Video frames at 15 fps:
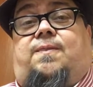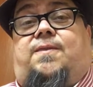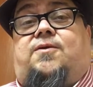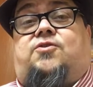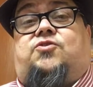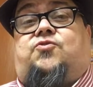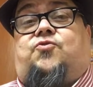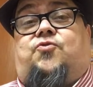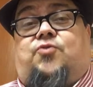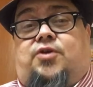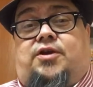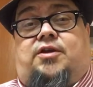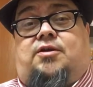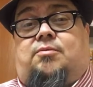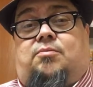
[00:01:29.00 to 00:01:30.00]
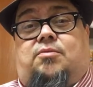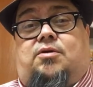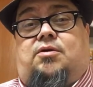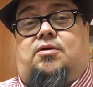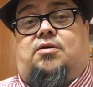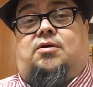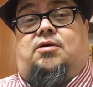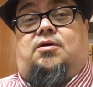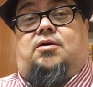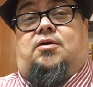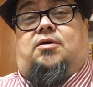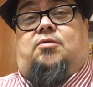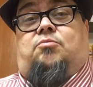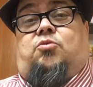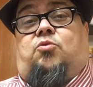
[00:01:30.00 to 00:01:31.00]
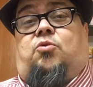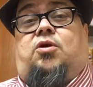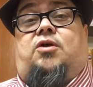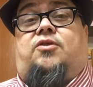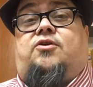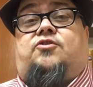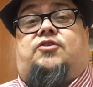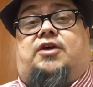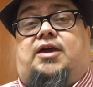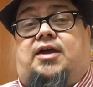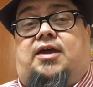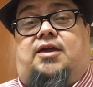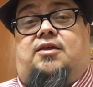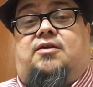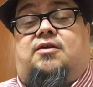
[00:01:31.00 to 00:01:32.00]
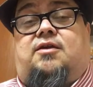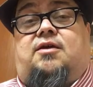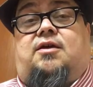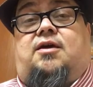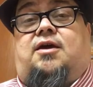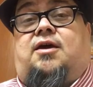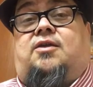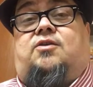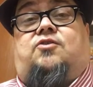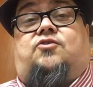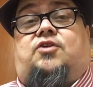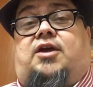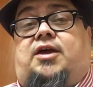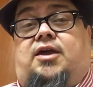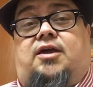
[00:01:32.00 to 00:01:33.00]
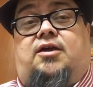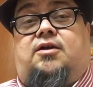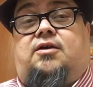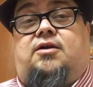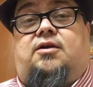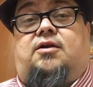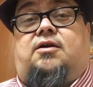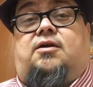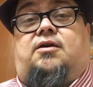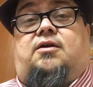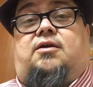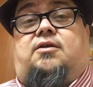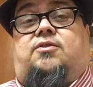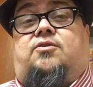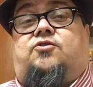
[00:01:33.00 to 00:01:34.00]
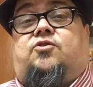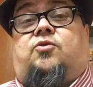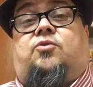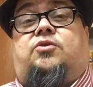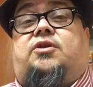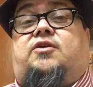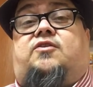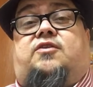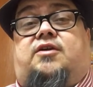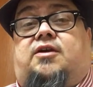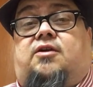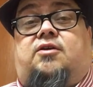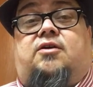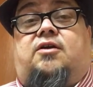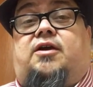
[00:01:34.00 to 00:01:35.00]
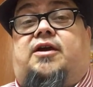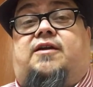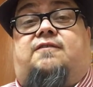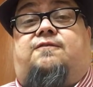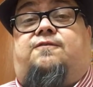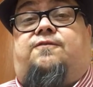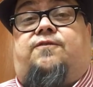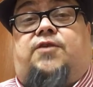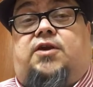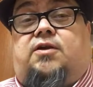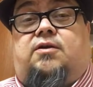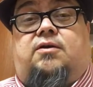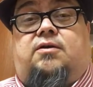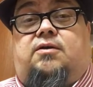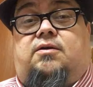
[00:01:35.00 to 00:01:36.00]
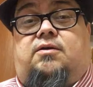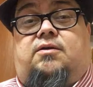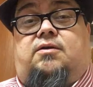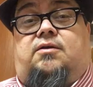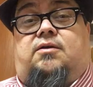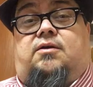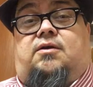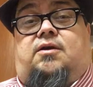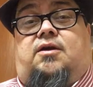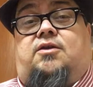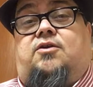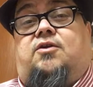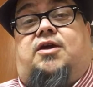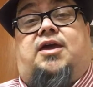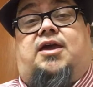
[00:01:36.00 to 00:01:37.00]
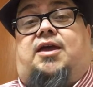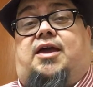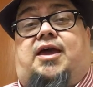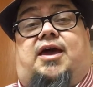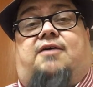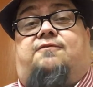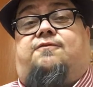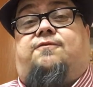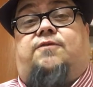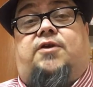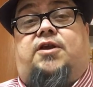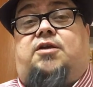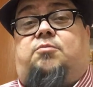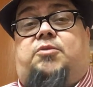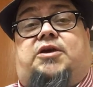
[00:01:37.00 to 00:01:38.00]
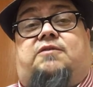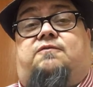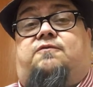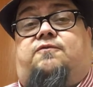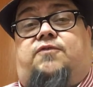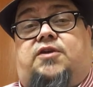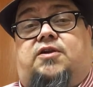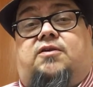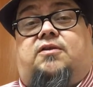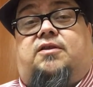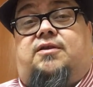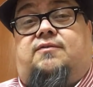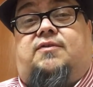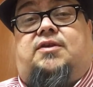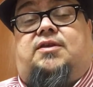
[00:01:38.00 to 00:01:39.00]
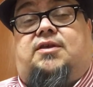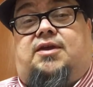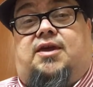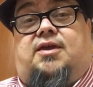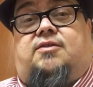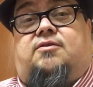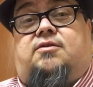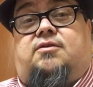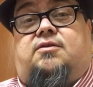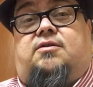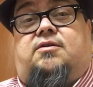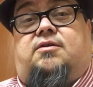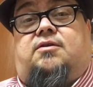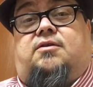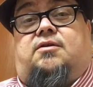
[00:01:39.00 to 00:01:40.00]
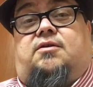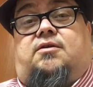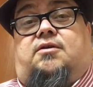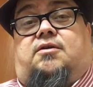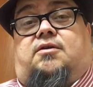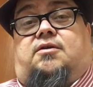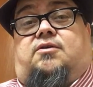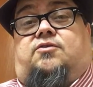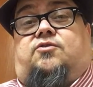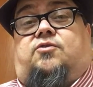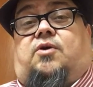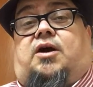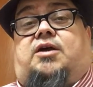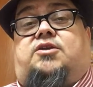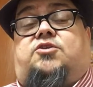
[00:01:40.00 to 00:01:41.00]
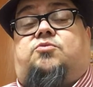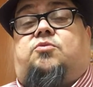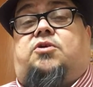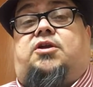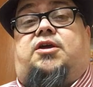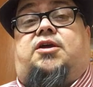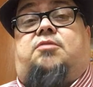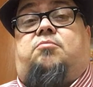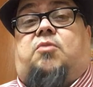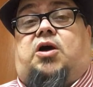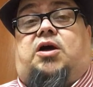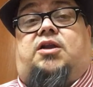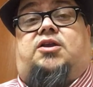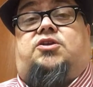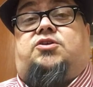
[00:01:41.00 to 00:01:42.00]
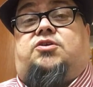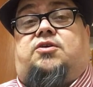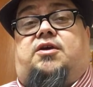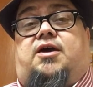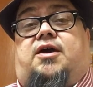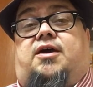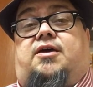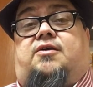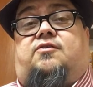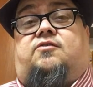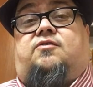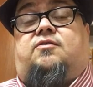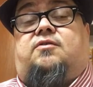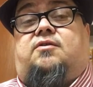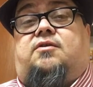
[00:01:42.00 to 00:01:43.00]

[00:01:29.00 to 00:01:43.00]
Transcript: there's freedom. But where there's hate and there's anger, there's only terror and fear. And you can't have freedom and fear living together. So I just want to admonish you guys.